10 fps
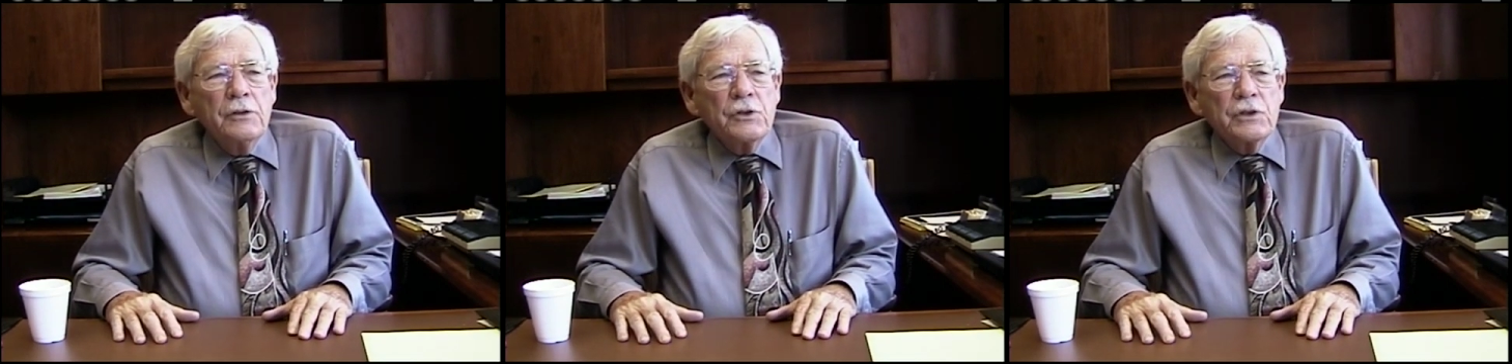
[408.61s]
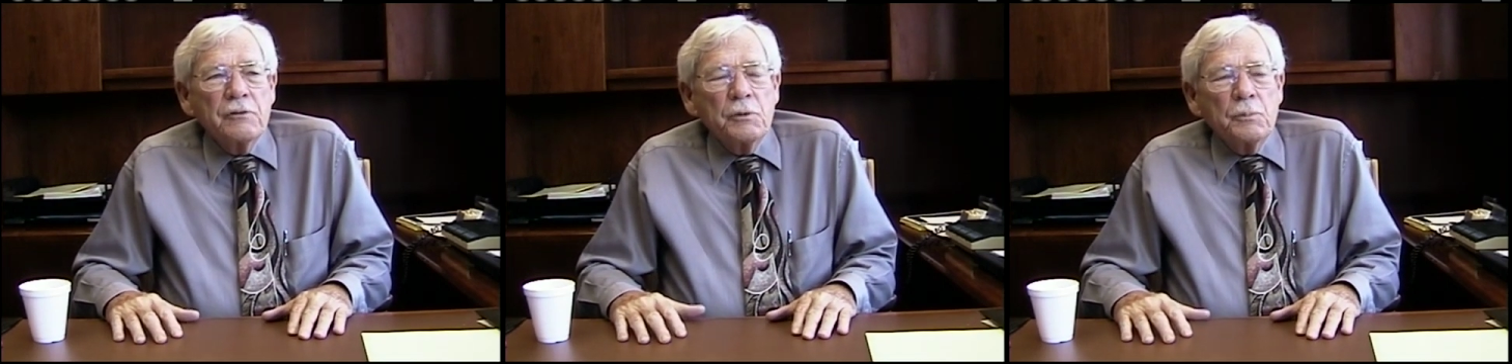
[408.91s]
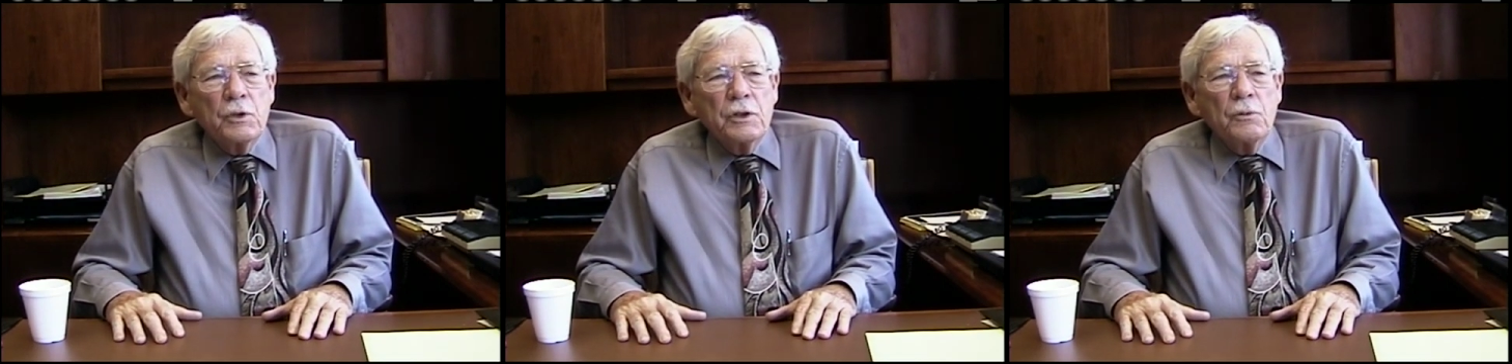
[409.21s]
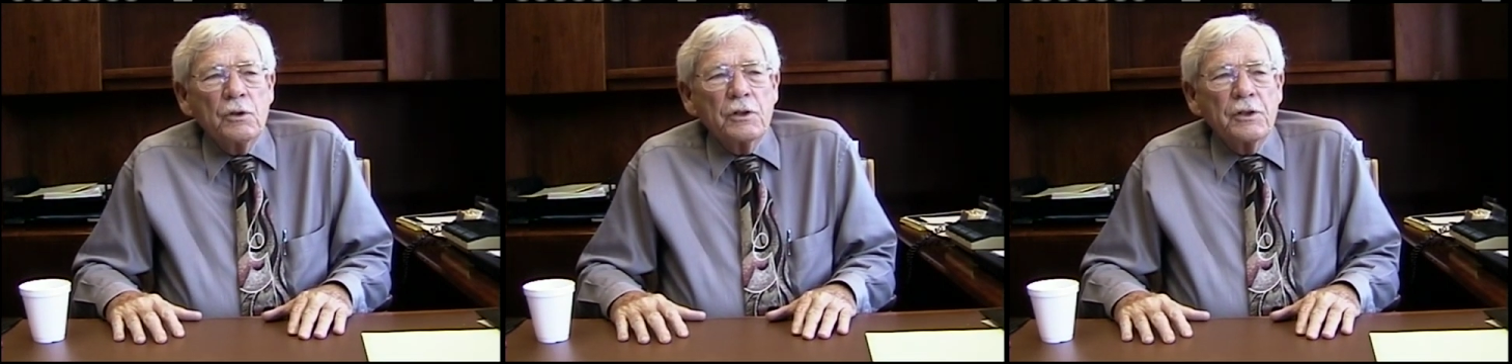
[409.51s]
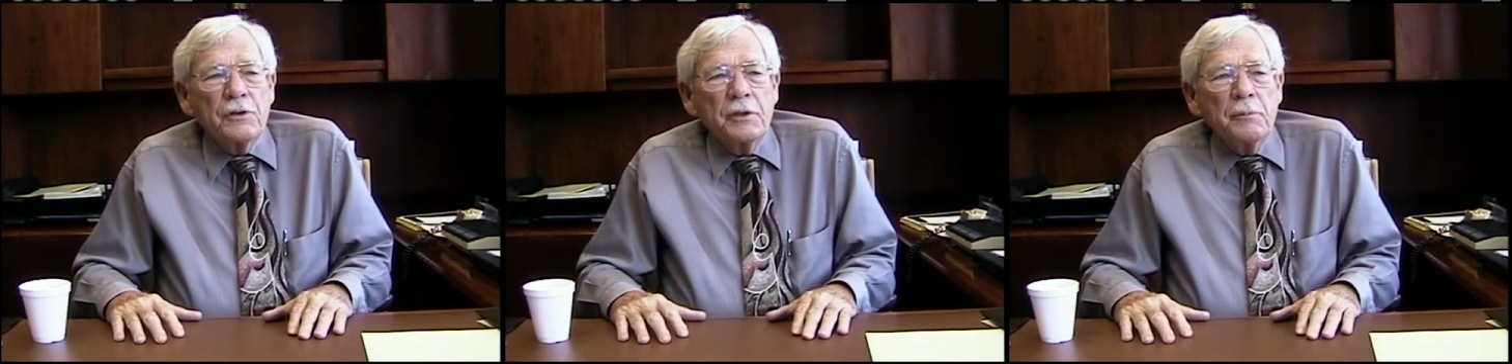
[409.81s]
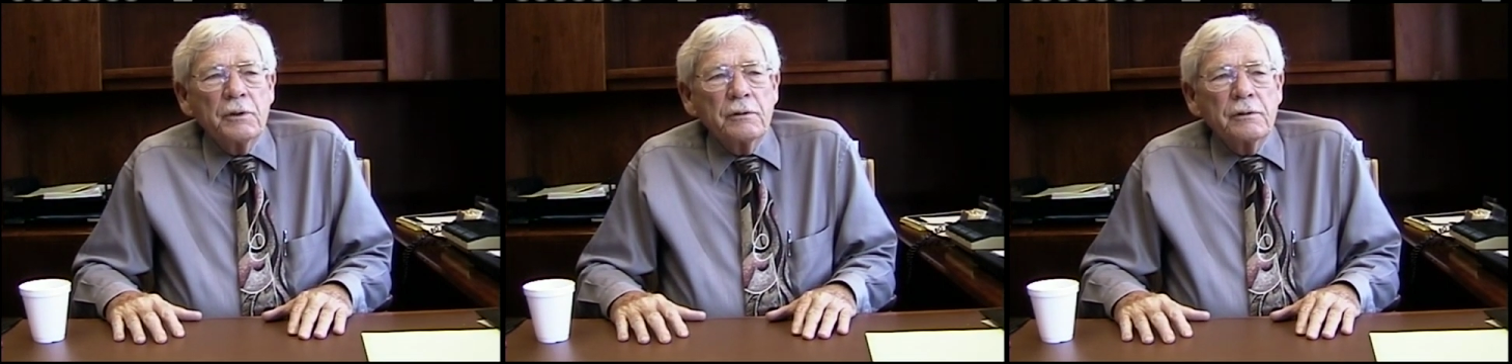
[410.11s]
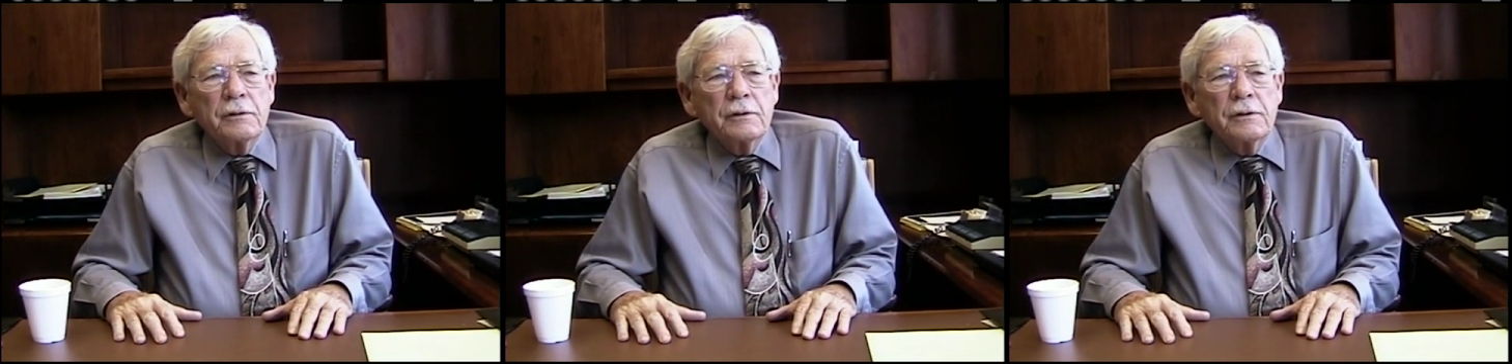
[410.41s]
the Seven Party Water Agreement,
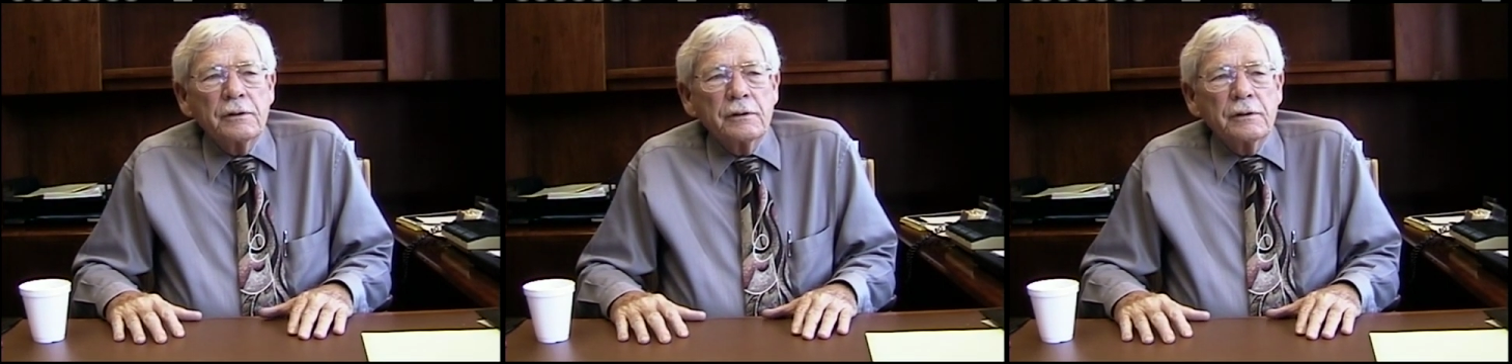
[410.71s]
uh,